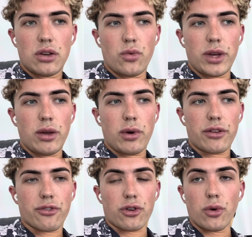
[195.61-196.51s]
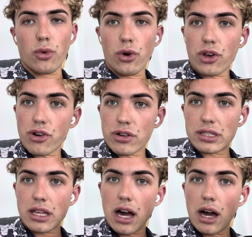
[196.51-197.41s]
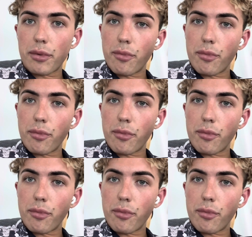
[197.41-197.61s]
we went for a walk across the Harbour